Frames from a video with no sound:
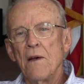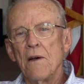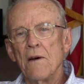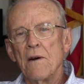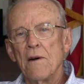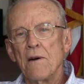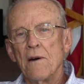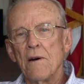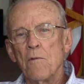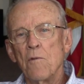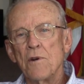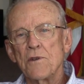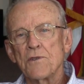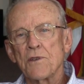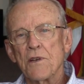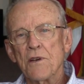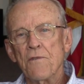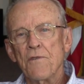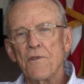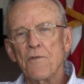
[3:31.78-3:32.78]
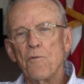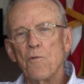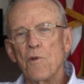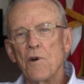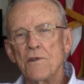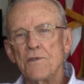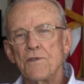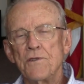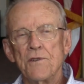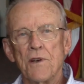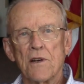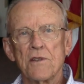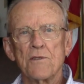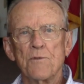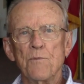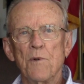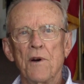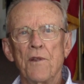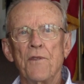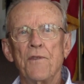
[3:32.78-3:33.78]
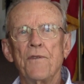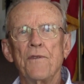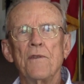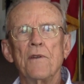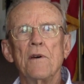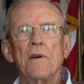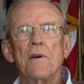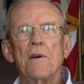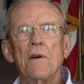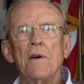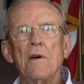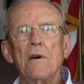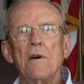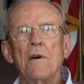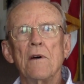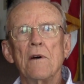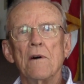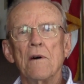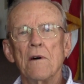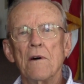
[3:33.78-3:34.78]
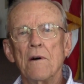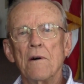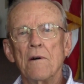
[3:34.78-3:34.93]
Uh, I was given one six-month, uh,